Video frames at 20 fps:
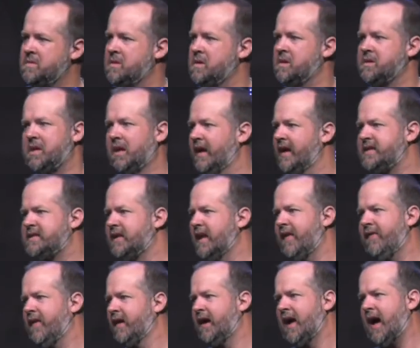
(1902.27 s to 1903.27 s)
So let's
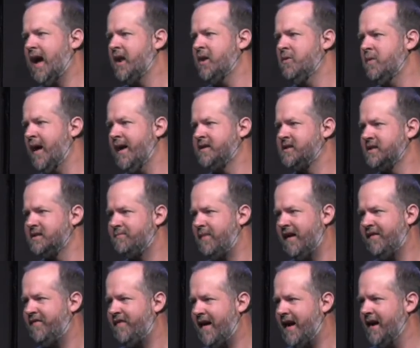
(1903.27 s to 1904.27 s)
let the God who answers by
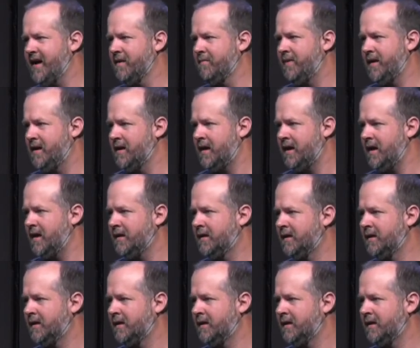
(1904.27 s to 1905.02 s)
fire be God.